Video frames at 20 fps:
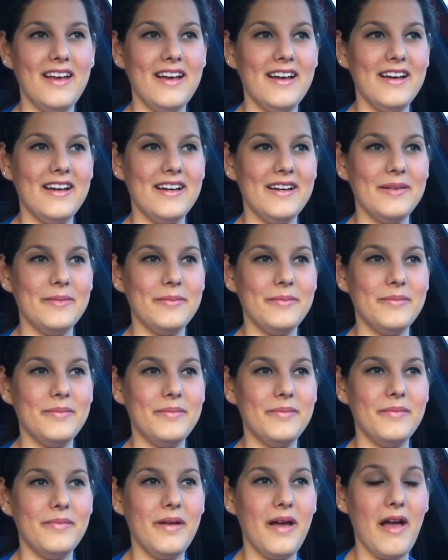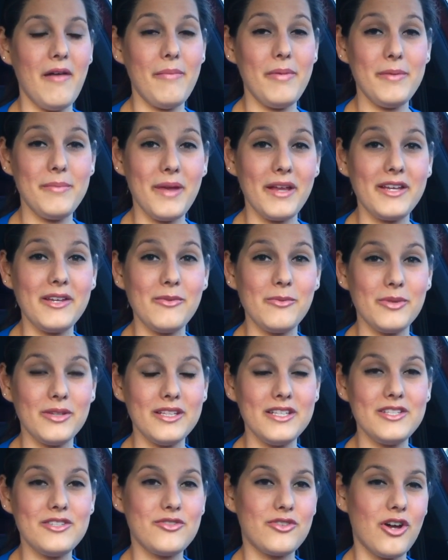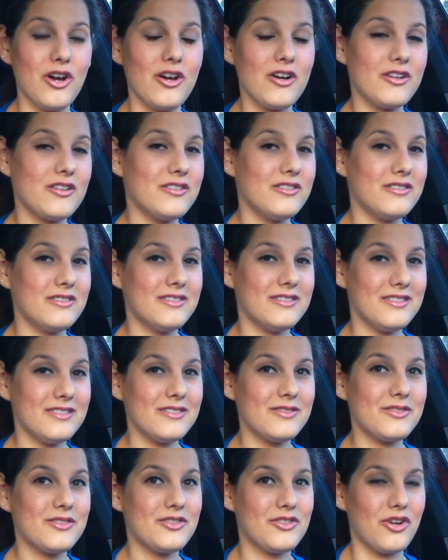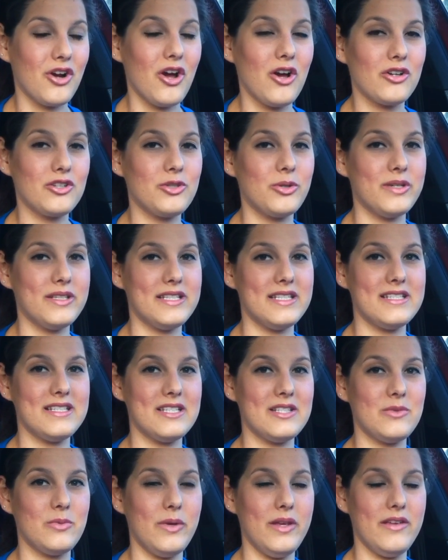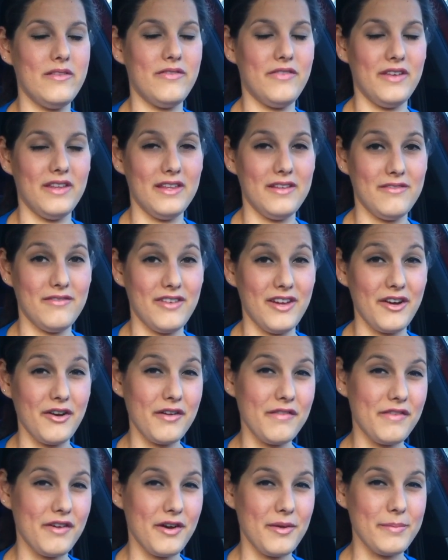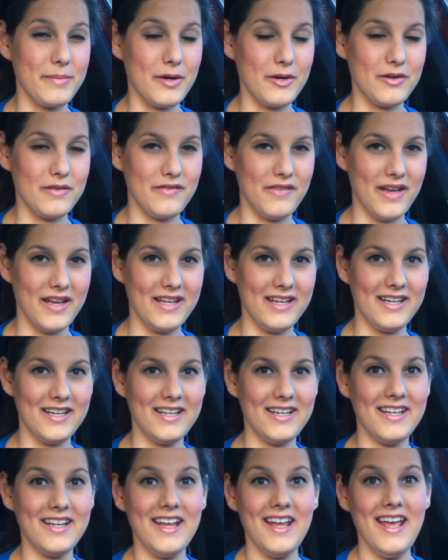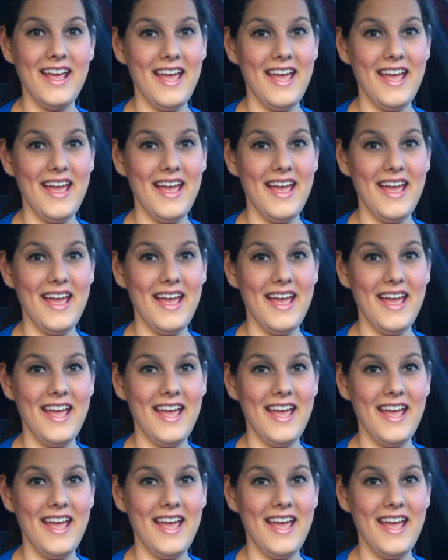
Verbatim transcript: um, I've been making really strong, strong choices this week, feeling very, very motivated.